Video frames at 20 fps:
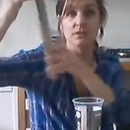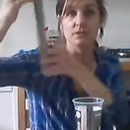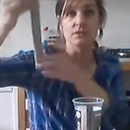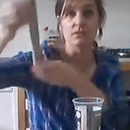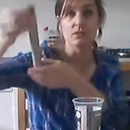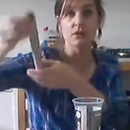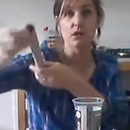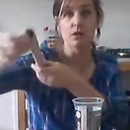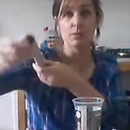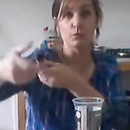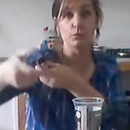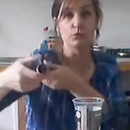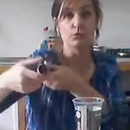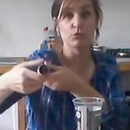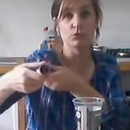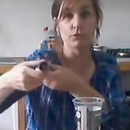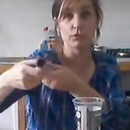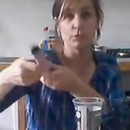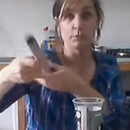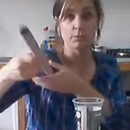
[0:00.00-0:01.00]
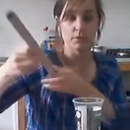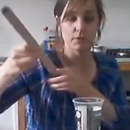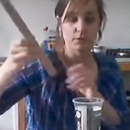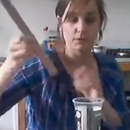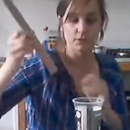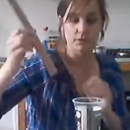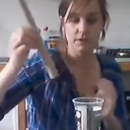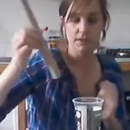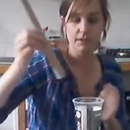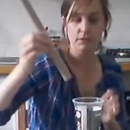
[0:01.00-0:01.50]
this cardboard tube.
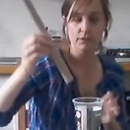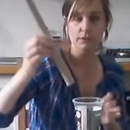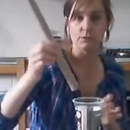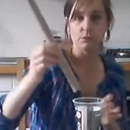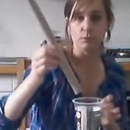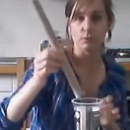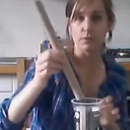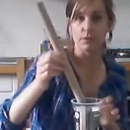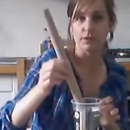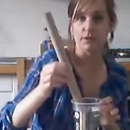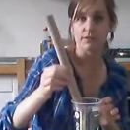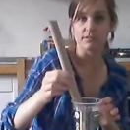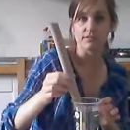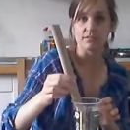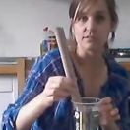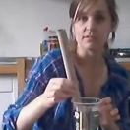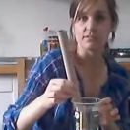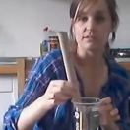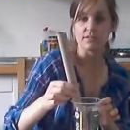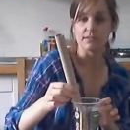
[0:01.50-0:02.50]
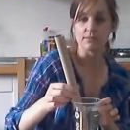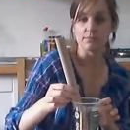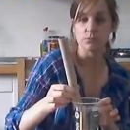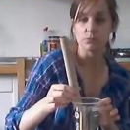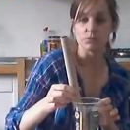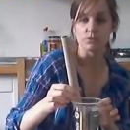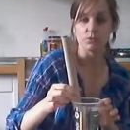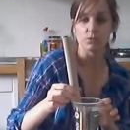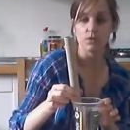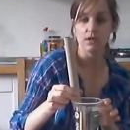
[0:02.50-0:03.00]
So that could work as a
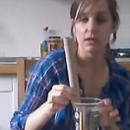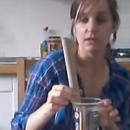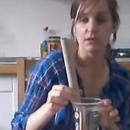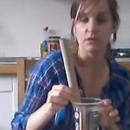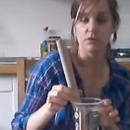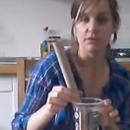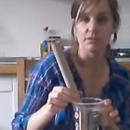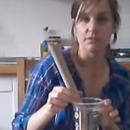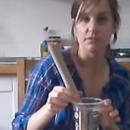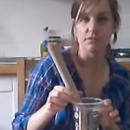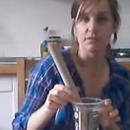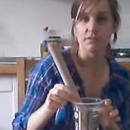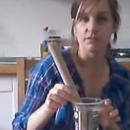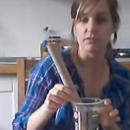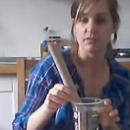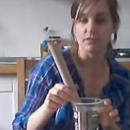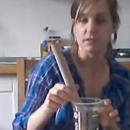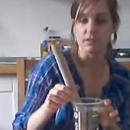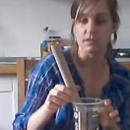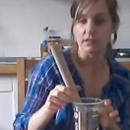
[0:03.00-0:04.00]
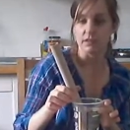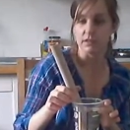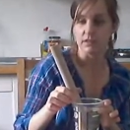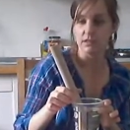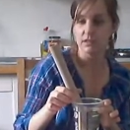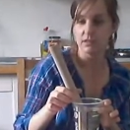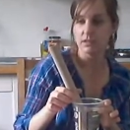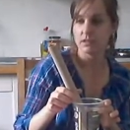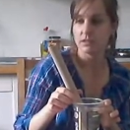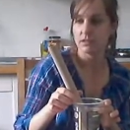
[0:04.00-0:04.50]
stem. Oh, it's quite long and
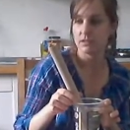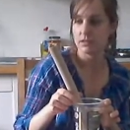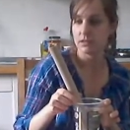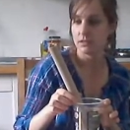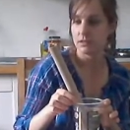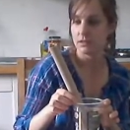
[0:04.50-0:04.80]
thin.